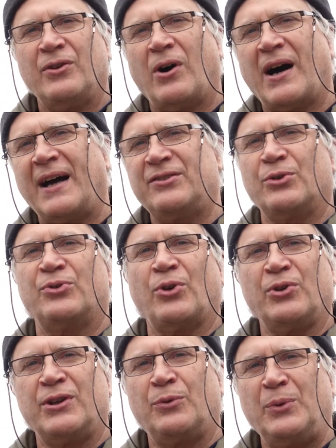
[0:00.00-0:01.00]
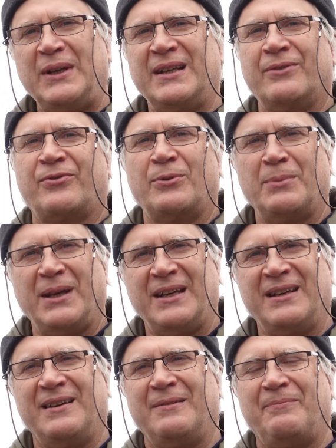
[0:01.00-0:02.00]
ISO is only a reading for
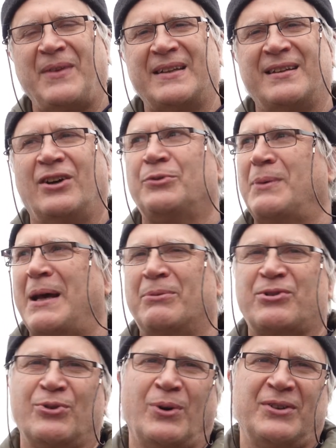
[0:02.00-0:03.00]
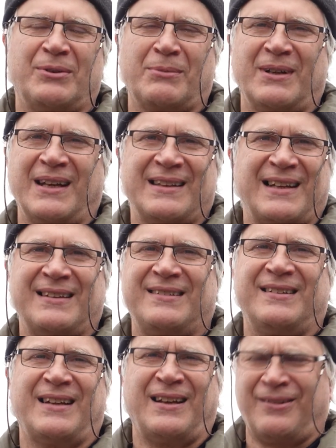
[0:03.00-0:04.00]
me that tells me how much noise I'm going to get. That's
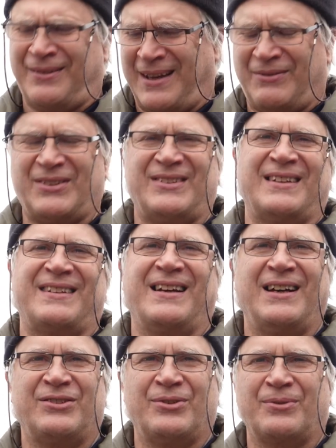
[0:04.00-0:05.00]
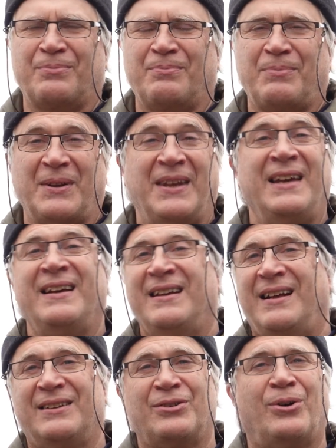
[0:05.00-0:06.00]
it. I don't ever set the ISO, but
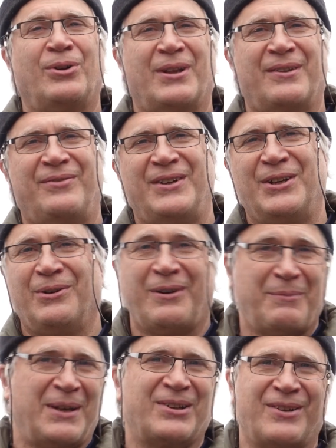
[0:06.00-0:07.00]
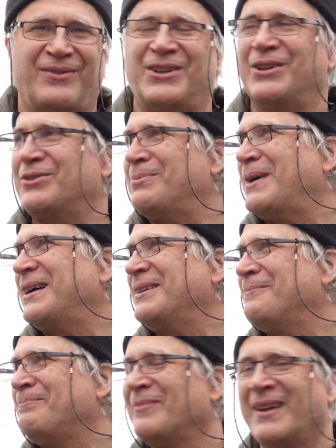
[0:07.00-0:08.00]
that's a whole other video. I've made other videos about it.
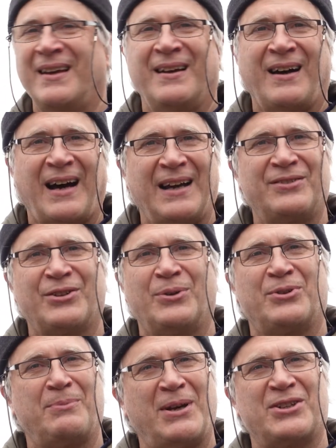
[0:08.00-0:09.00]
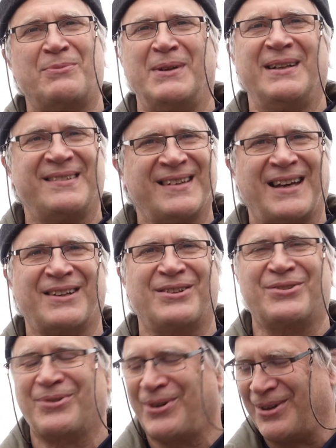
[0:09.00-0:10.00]
ISO is a measurement. It's not a
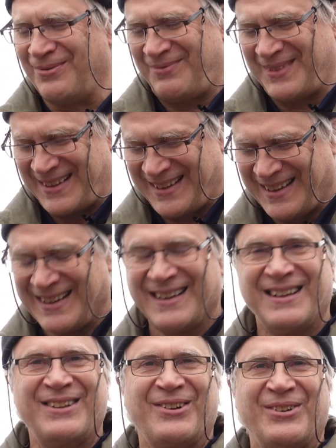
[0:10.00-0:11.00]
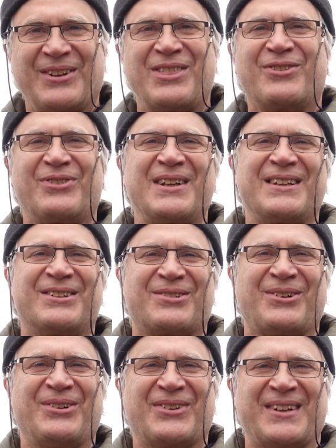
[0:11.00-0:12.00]
control. Only 3
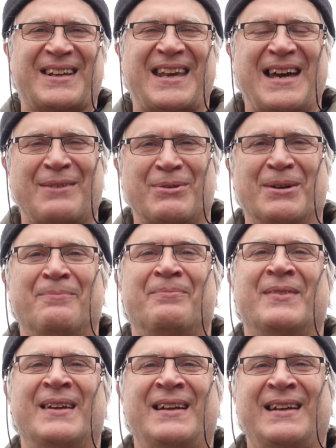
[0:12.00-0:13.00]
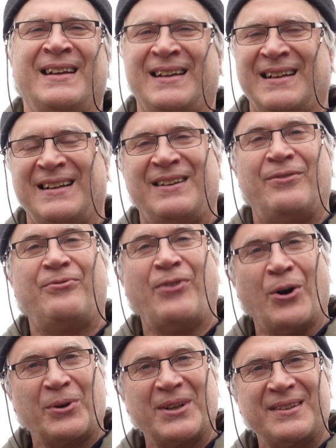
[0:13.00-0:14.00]
controls on a camera:
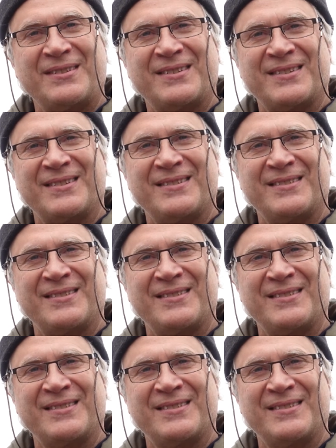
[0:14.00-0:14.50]
focus,